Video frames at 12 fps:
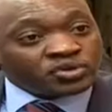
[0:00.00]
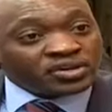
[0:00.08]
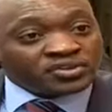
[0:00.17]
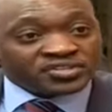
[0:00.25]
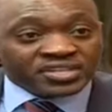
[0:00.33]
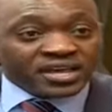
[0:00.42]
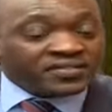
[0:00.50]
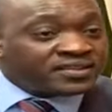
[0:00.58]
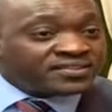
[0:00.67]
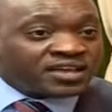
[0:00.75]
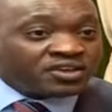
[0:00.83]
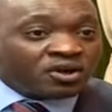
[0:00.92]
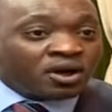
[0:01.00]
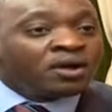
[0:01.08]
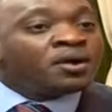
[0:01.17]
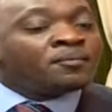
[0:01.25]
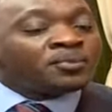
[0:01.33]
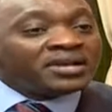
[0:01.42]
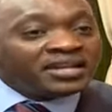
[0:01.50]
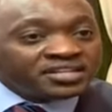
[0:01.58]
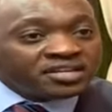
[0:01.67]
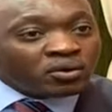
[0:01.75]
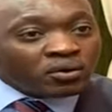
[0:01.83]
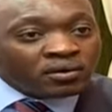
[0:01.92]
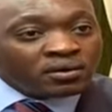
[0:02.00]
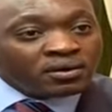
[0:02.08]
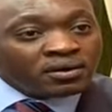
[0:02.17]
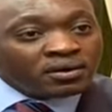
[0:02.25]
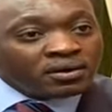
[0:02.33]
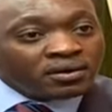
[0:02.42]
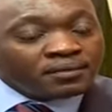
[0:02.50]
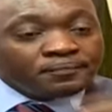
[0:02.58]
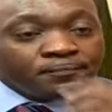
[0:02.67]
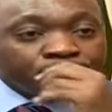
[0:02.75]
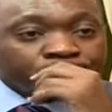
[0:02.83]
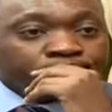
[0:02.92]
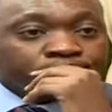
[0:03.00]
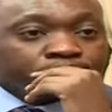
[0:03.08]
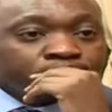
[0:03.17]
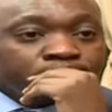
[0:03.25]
and you're say, they're saying you're Let political. Let me tell you, Ken, eh?